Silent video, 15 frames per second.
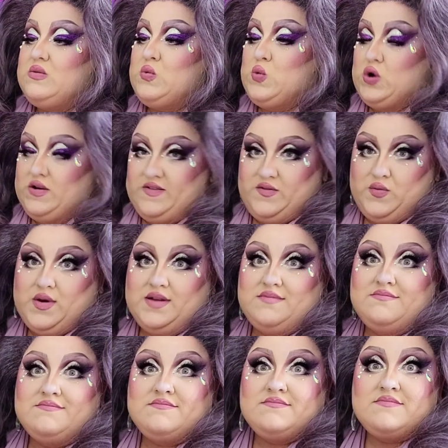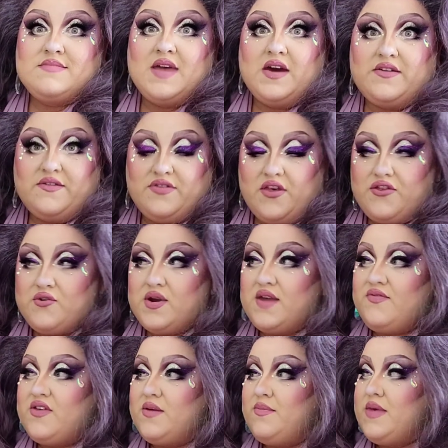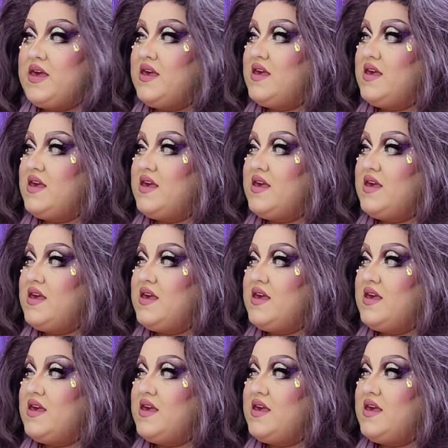worst one out of the 3 of them.